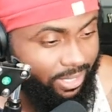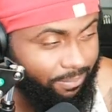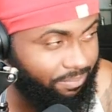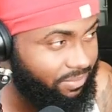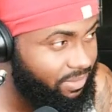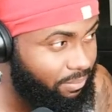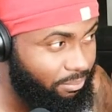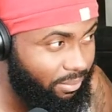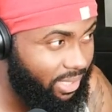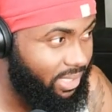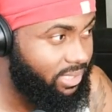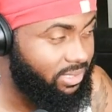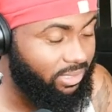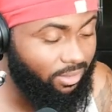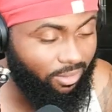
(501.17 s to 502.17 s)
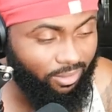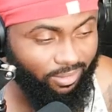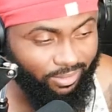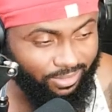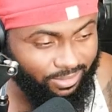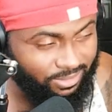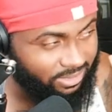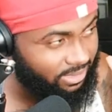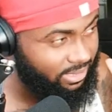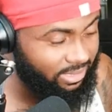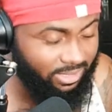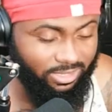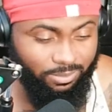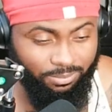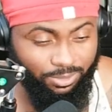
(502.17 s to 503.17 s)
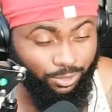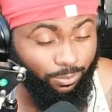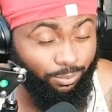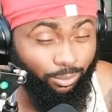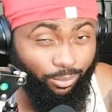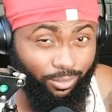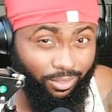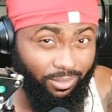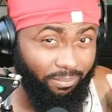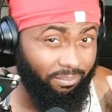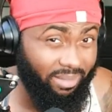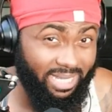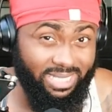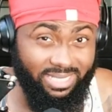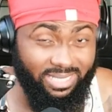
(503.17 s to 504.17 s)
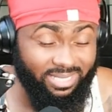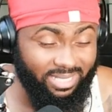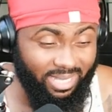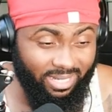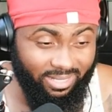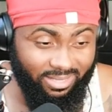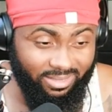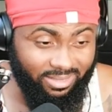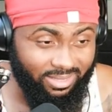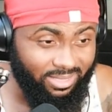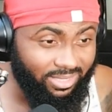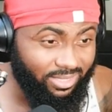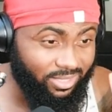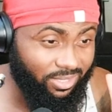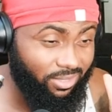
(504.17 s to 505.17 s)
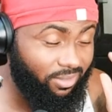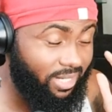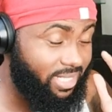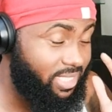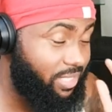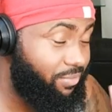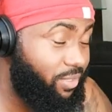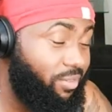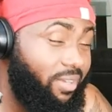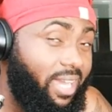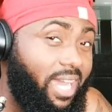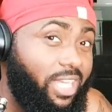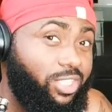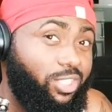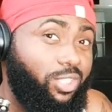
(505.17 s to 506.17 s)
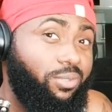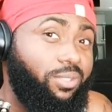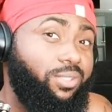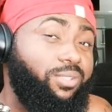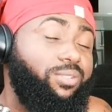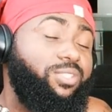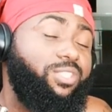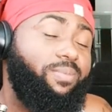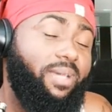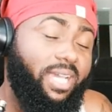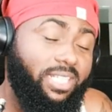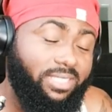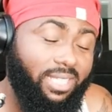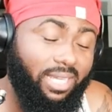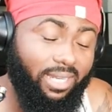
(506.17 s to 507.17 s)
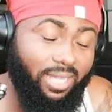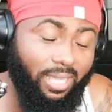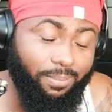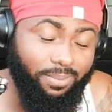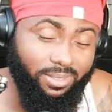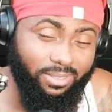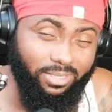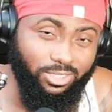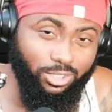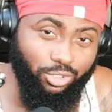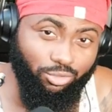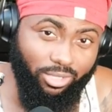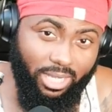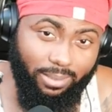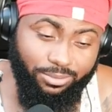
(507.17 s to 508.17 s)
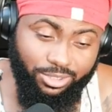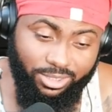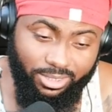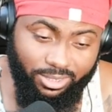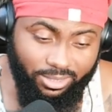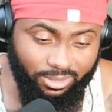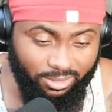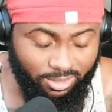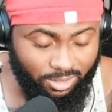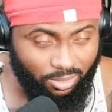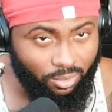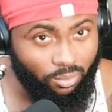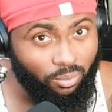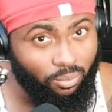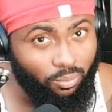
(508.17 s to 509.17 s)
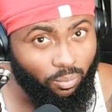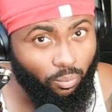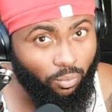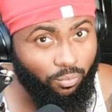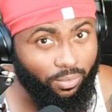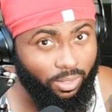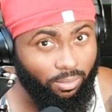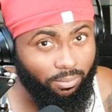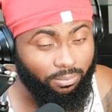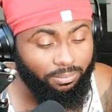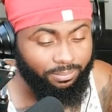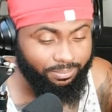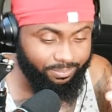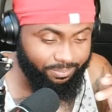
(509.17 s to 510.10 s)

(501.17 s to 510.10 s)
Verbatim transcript: Ren. Amazing artist. He needs to be supported. Amazing talent. So, yo, that's it for the reaction. You know what to do. Smash that like button, subscribe, share. Wolf out.